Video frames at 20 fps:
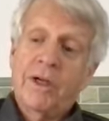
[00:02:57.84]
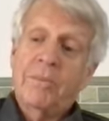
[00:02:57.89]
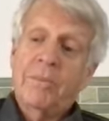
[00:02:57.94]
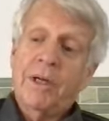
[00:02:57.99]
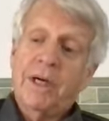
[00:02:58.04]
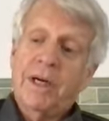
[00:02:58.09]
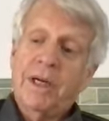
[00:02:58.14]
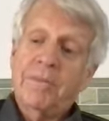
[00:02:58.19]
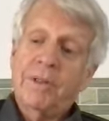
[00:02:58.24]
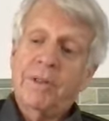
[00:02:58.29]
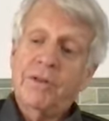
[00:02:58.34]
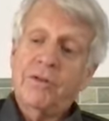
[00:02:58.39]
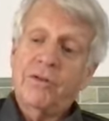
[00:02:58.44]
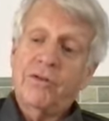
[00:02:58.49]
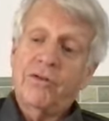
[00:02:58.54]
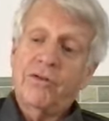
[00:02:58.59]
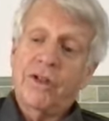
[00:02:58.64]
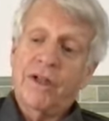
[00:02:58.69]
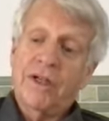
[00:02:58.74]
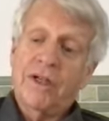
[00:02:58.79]
But I'm
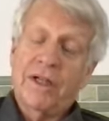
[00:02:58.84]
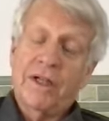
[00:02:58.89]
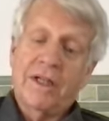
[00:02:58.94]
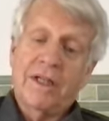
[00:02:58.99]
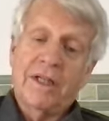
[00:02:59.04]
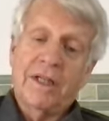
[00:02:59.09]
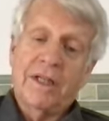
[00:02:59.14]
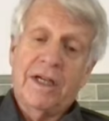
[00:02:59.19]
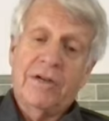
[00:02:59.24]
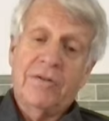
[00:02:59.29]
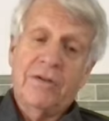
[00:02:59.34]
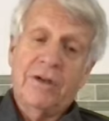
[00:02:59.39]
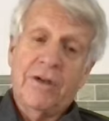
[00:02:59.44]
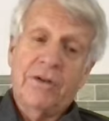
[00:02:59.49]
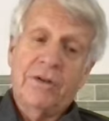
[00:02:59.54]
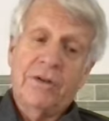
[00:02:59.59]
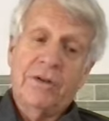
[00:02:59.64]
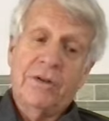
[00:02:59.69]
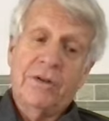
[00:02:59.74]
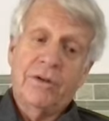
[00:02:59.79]
interested in a lot of
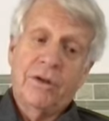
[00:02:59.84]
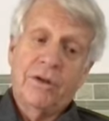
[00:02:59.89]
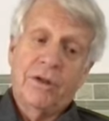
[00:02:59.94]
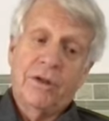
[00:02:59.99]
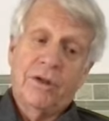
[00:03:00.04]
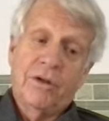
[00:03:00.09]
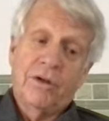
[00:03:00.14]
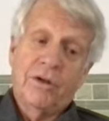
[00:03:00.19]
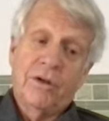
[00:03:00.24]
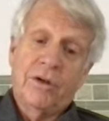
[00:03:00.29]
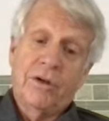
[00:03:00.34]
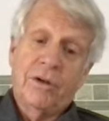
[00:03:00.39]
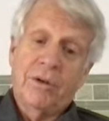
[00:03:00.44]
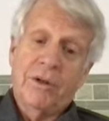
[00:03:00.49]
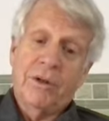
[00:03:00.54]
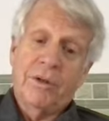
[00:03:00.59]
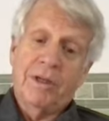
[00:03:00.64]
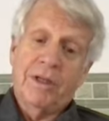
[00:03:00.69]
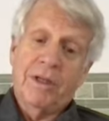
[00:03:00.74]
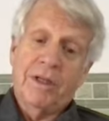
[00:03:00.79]
other
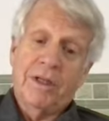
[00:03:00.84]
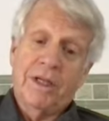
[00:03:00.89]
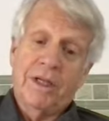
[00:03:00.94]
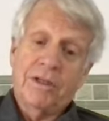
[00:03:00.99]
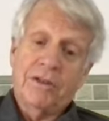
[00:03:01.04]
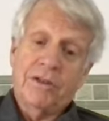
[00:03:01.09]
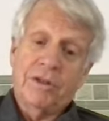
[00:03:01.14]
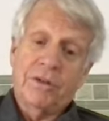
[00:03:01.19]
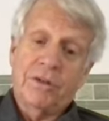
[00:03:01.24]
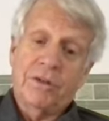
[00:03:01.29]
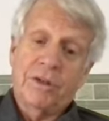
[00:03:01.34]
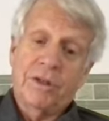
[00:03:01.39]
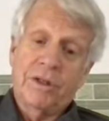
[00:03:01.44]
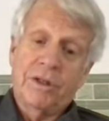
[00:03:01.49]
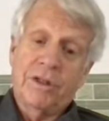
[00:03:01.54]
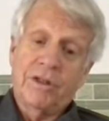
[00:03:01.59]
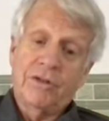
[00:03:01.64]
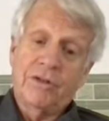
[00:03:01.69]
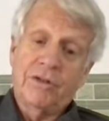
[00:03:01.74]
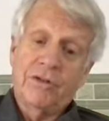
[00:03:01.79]
neuroimmunological
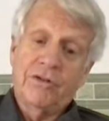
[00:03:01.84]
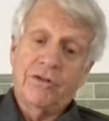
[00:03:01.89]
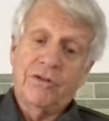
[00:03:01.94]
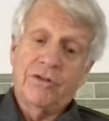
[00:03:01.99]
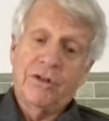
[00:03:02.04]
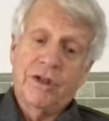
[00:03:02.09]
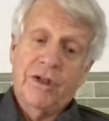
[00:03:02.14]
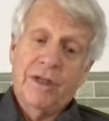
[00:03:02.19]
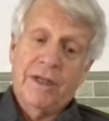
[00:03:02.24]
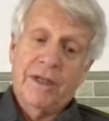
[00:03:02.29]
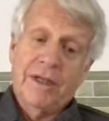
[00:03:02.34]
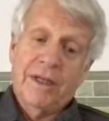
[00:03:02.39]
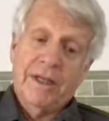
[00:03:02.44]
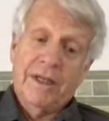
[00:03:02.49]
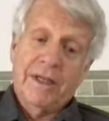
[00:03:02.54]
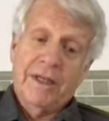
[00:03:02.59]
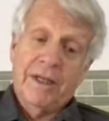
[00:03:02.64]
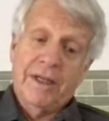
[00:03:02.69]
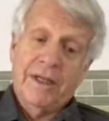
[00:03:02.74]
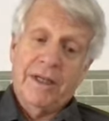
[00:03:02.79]
conditions.
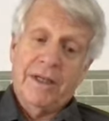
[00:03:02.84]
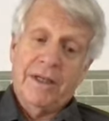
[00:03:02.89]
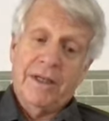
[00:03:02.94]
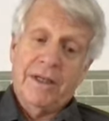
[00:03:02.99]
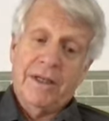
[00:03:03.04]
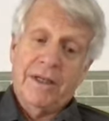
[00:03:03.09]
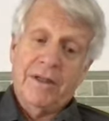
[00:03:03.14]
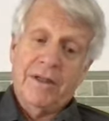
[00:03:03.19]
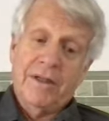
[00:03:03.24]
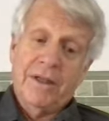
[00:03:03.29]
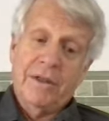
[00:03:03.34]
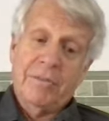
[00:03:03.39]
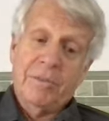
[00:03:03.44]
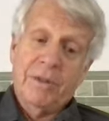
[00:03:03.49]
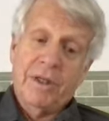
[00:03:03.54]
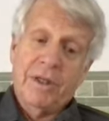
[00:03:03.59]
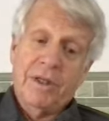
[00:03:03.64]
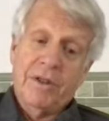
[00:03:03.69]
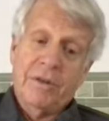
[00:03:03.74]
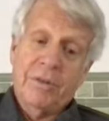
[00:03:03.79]
I think
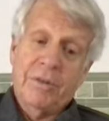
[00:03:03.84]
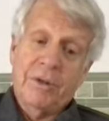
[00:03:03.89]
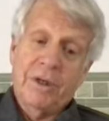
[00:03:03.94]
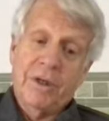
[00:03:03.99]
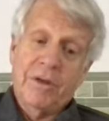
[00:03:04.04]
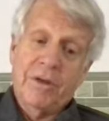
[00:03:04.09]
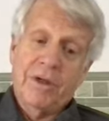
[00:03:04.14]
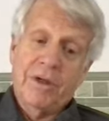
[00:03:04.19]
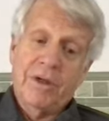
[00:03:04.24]
my career